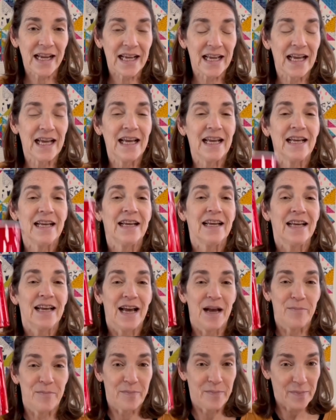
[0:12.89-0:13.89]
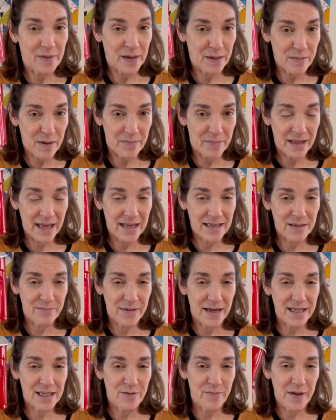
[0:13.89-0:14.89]
I'm going to be planting
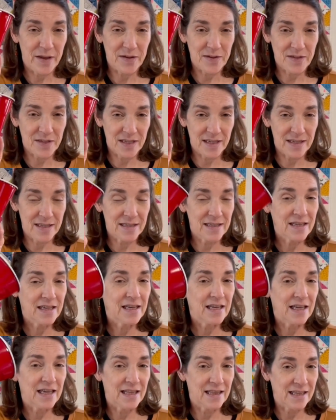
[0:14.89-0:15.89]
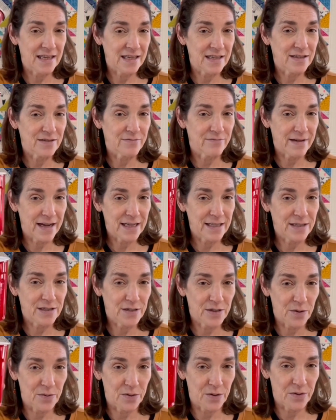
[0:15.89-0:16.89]
my tomato seeds in these red
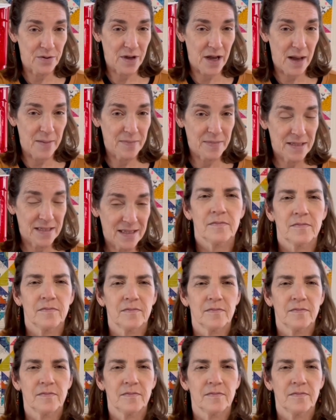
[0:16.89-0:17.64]
solo cups.